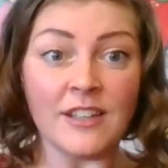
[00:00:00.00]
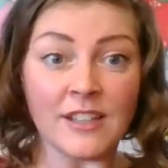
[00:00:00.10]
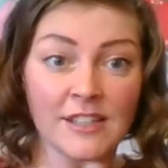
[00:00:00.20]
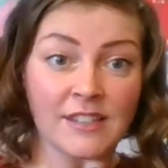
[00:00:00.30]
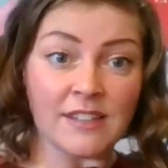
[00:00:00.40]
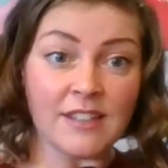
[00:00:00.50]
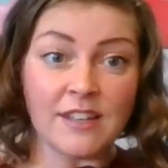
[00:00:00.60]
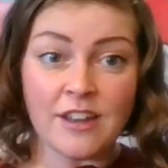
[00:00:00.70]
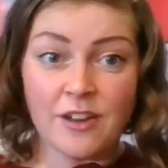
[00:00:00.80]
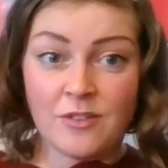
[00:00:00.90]

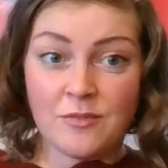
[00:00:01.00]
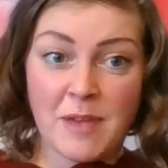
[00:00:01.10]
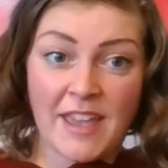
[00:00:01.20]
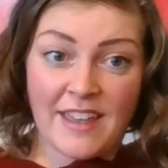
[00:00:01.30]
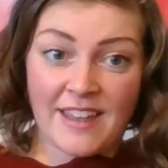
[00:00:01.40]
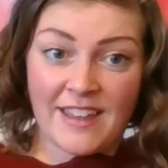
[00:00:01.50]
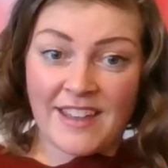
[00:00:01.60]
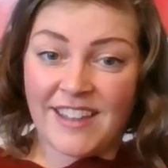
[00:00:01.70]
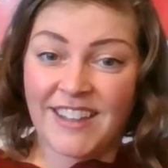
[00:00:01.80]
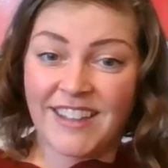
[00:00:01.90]

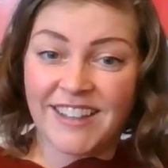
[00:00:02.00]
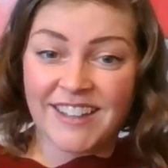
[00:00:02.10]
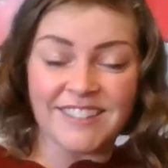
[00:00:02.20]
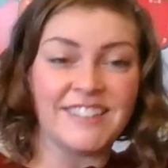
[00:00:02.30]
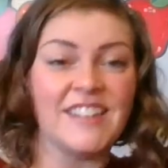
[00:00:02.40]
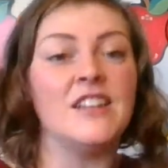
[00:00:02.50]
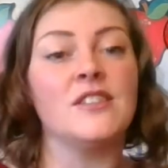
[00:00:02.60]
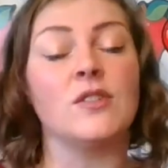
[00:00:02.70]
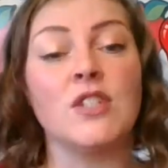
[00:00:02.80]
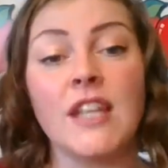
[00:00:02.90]
snowman.
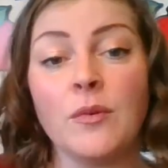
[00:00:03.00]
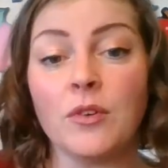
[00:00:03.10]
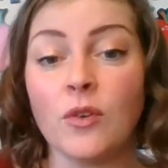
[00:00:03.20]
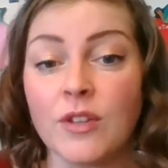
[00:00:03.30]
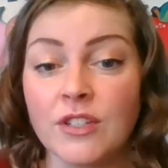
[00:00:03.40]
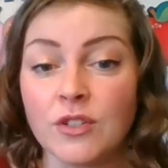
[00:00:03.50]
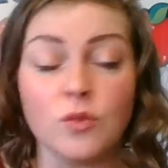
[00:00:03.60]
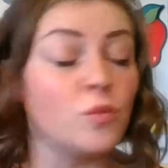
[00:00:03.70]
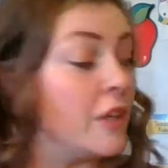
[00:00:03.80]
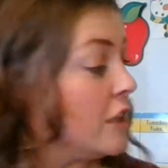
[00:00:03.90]
So today we're going
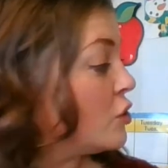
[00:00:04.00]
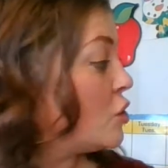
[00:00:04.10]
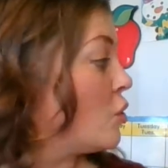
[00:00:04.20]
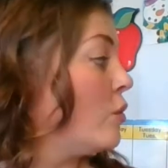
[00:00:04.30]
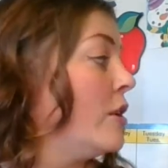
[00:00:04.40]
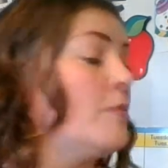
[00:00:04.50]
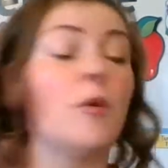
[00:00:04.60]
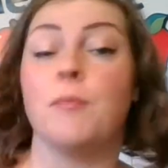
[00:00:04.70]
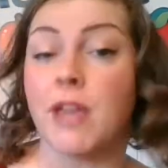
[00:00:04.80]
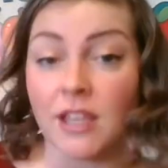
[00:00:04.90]
to read a story
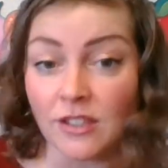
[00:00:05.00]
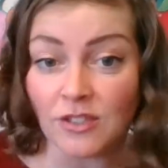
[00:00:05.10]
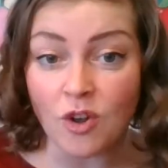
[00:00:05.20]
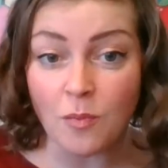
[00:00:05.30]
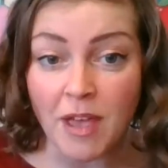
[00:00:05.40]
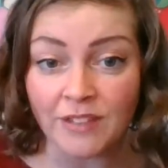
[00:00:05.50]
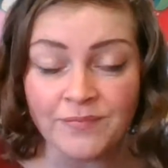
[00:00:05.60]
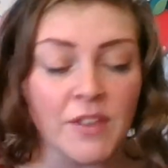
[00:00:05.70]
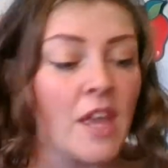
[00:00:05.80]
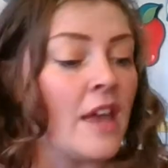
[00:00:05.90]
about making snowmen
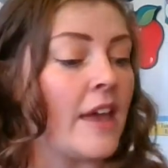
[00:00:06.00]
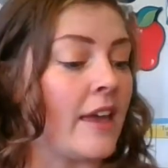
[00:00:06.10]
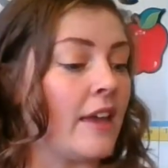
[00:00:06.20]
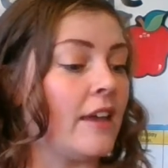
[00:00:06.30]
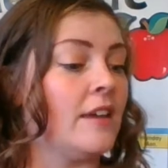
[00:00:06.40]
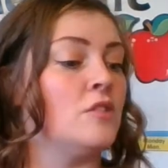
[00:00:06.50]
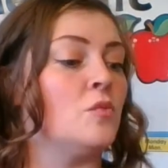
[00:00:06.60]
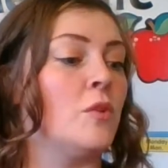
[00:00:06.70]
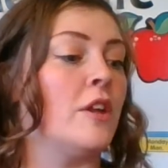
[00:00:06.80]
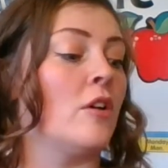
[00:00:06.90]
and
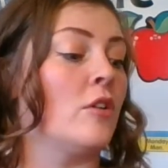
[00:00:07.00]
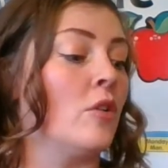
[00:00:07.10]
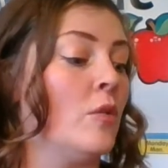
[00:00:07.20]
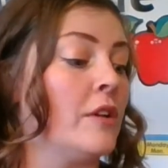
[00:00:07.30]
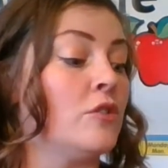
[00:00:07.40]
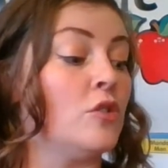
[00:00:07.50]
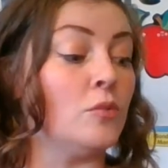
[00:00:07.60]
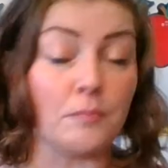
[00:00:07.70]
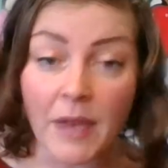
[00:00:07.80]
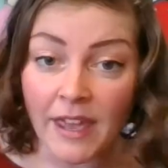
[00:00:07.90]
we are going to
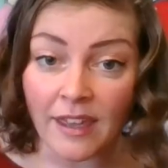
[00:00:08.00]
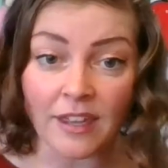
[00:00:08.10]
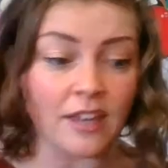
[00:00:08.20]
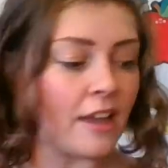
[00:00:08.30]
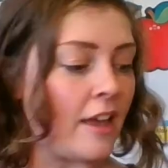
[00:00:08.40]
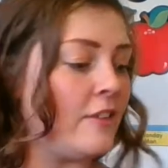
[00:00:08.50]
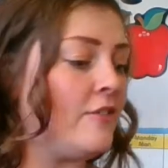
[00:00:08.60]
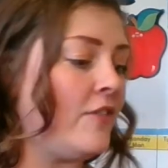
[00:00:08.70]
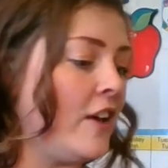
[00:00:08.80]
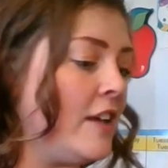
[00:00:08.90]
make a
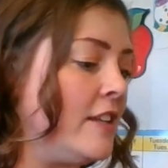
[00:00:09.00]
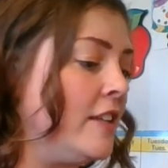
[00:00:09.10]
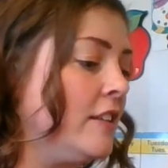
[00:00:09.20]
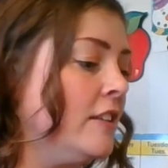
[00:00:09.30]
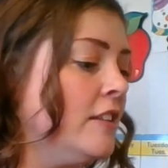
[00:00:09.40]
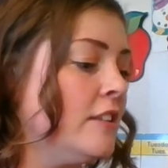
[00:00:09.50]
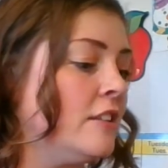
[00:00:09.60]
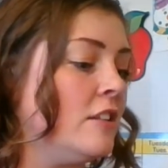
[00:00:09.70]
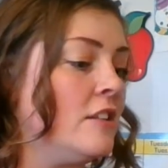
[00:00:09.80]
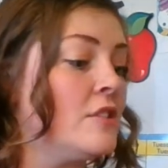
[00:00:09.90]
fun
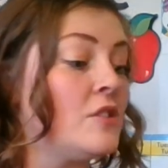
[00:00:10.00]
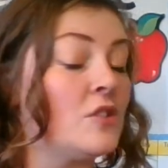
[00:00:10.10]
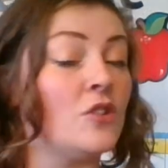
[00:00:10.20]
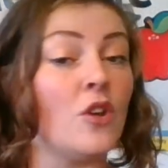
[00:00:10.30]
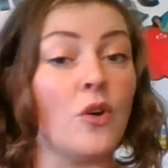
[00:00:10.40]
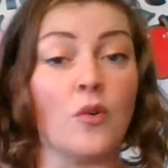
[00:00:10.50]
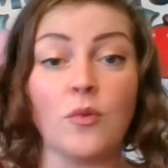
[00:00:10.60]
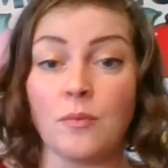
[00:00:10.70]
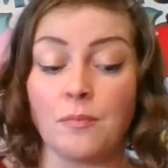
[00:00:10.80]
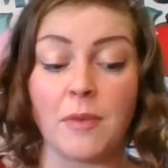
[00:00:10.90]
little
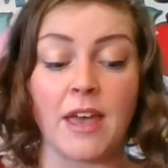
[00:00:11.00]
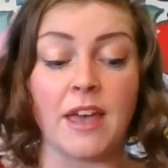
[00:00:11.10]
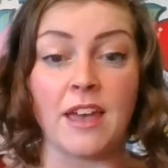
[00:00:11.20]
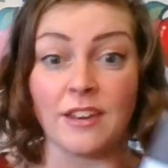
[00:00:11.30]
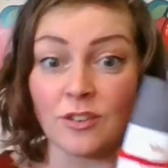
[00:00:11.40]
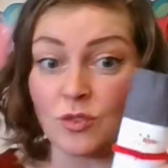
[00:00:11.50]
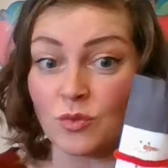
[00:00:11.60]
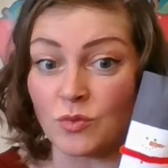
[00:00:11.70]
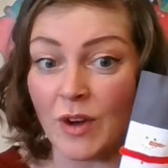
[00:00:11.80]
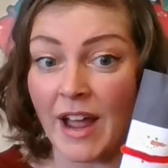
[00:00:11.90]
snowman
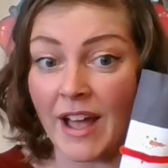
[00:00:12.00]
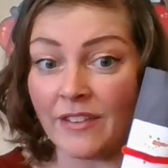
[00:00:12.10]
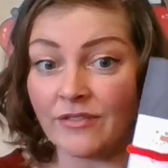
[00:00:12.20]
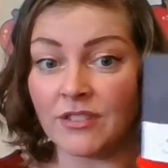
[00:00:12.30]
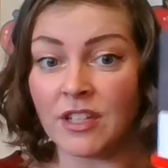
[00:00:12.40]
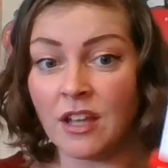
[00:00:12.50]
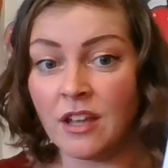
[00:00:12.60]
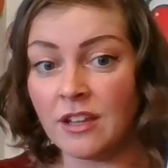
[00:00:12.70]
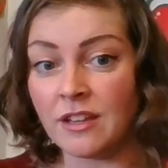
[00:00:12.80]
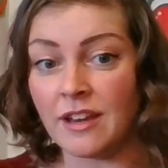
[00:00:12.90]
craft.
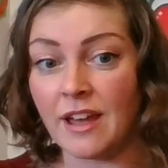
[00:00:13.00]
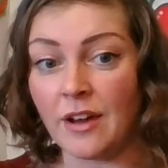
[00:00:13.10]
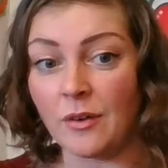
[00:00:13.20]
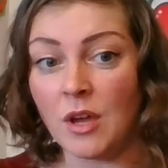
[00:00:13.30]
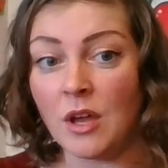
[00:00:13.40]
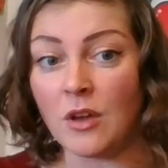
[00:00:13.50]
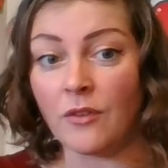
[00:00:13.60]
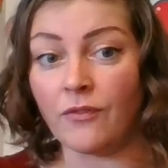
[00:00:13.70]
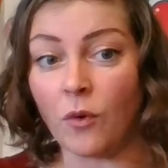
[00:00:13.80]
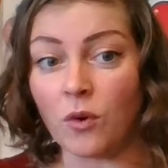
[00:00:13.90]
Now,
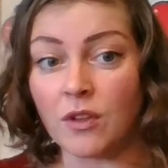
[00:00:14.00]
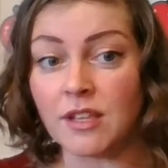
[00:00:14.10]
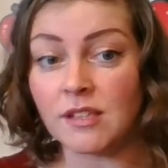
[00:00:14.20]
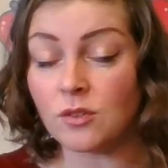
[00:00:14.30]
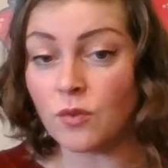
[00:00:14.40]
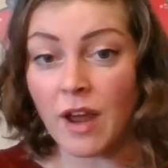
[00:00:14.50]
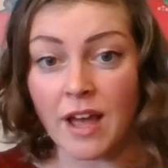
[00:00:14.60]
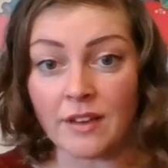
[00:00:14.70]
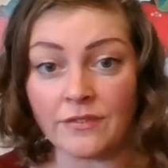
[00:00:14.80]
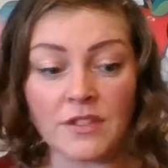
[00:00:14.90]
for this
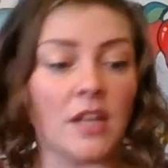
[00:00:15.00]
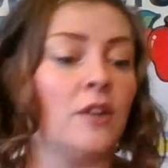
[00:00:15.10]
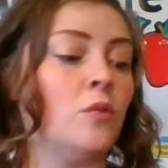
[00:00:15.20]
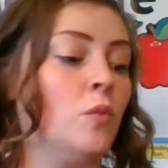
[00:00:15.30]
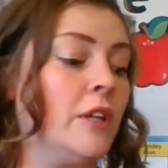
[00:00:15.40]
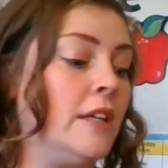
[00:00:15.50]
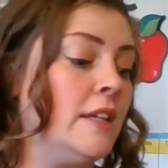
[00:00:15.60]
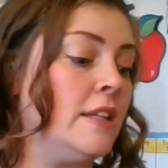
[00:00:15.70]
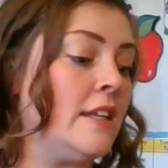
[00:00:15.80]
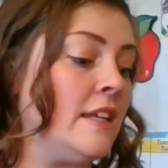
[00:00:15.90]
craft,
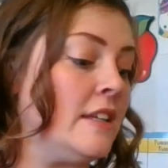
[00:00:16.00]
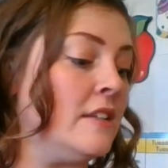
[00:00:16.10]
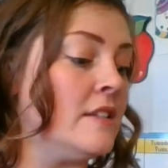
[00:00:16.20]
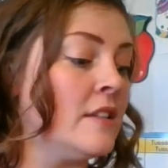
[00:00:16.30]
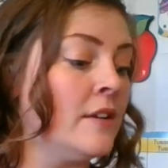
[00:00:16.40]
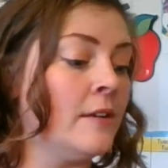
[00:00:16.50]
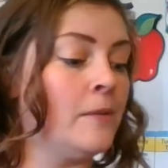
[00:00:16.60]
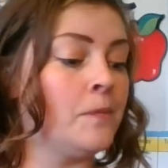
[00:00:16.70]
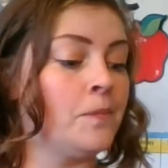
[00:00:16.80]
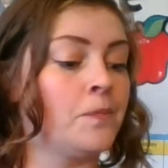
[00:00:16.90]
we need
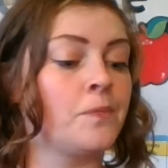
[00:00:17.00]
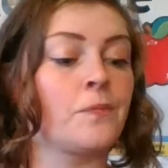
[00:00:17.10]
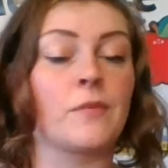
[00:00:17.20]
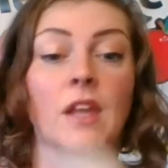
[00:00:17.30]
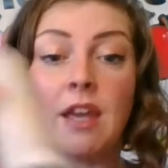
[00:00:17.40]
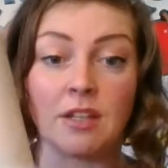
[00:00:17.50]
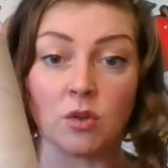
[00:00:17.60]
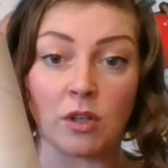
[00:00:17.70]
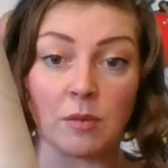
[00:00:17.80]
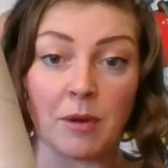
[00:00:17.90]
a
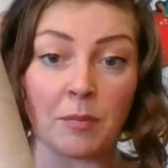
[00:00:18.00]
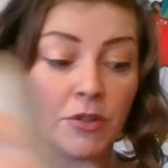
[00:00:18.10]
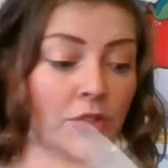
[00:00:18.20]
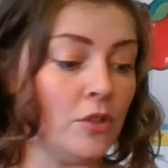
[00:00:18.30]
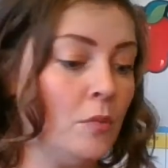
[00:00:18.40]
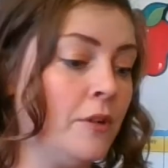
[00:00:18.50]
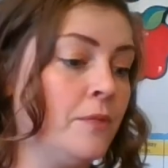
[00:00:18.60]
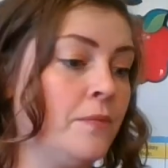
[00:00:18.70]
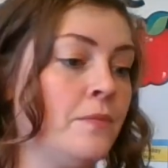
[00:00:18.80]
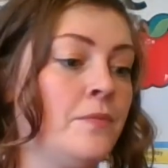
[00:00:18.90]
toilet paper tube,
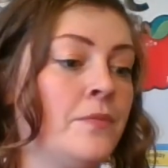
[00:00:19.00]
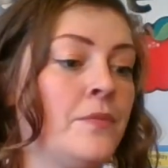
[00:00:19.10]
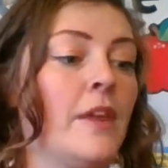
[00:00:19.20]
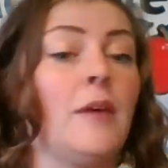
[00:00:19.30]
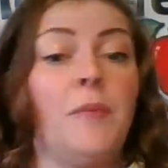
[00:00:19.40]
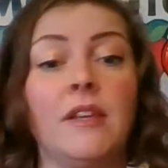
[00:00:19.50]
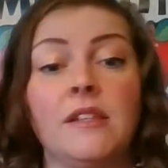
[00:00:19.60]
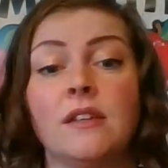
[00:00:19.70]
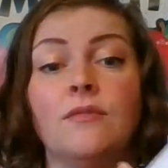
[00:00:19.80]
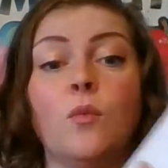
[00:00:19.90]
a
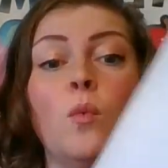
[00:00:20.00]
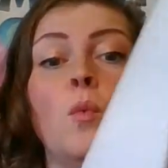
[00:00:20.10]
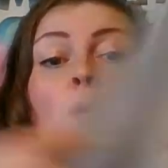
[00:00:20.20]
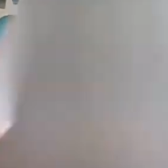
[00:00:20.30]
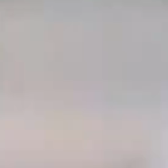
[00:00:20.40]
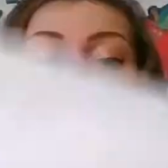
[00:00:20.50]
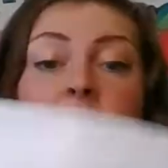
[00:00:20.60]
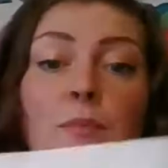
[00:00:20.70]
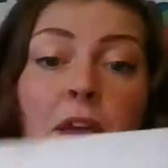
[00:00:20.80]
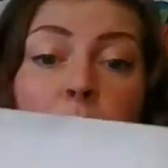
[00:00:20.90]
piece of
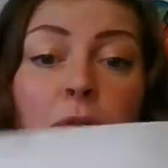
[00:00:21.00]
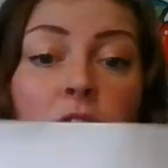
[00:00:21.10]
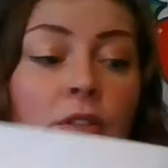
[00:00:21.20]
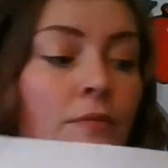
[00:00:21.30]
white paper,